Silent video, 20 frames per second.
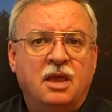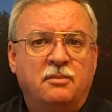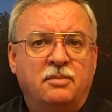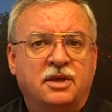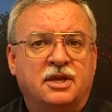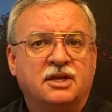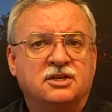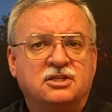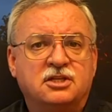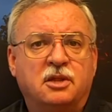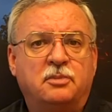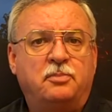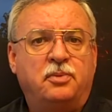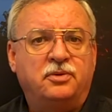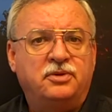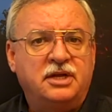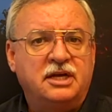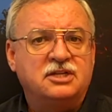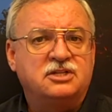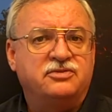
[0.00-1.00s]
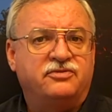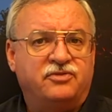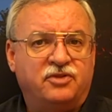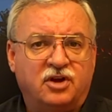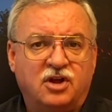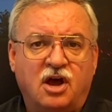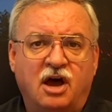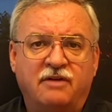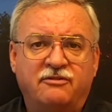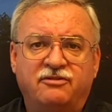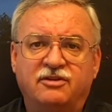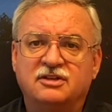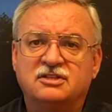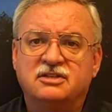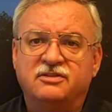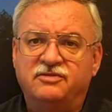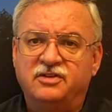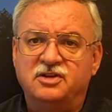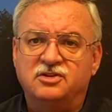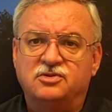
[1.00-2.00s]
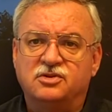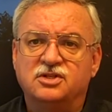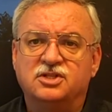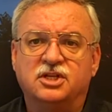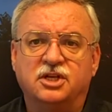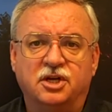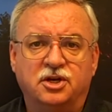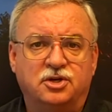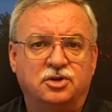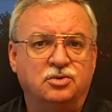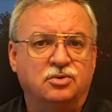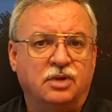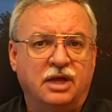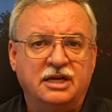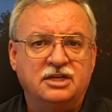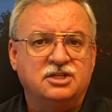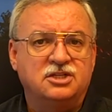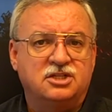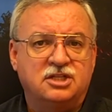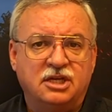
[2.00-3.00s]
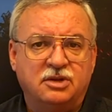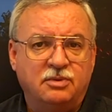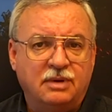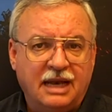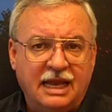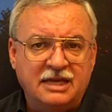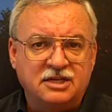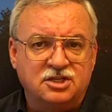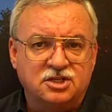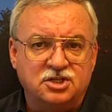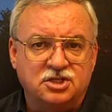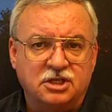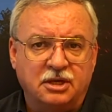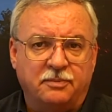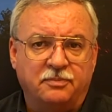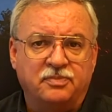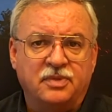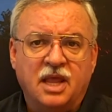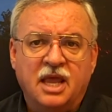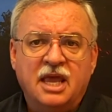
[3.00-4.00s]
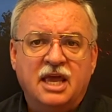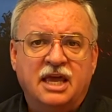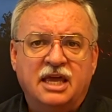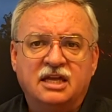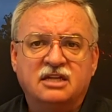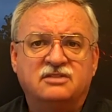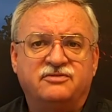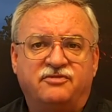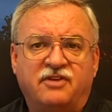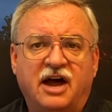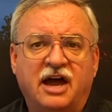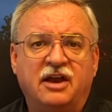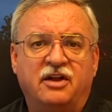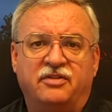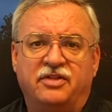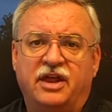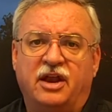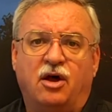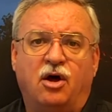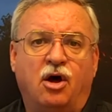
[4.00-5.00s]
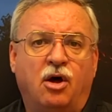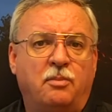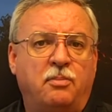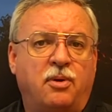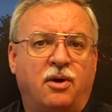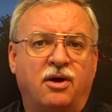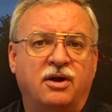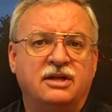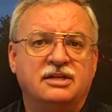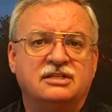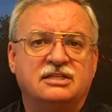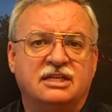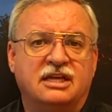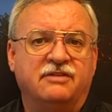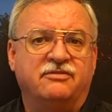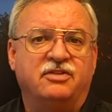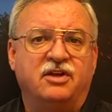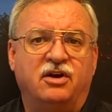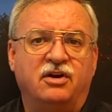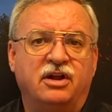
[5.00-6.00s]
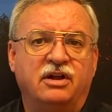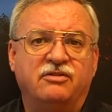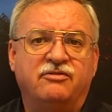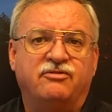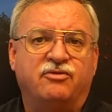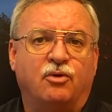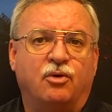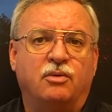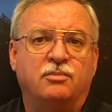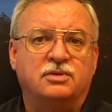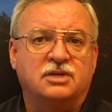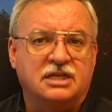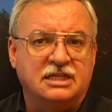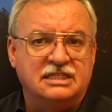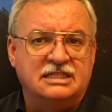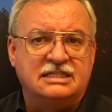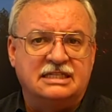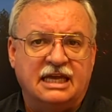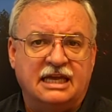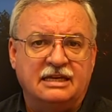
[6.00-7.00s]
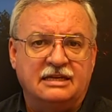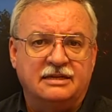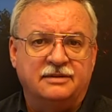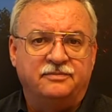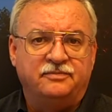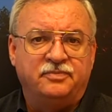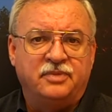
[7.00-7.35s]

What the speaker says: Because of the potential for conflicts of interest in a dual agency relationship, it is vital that all parties give their informed consent.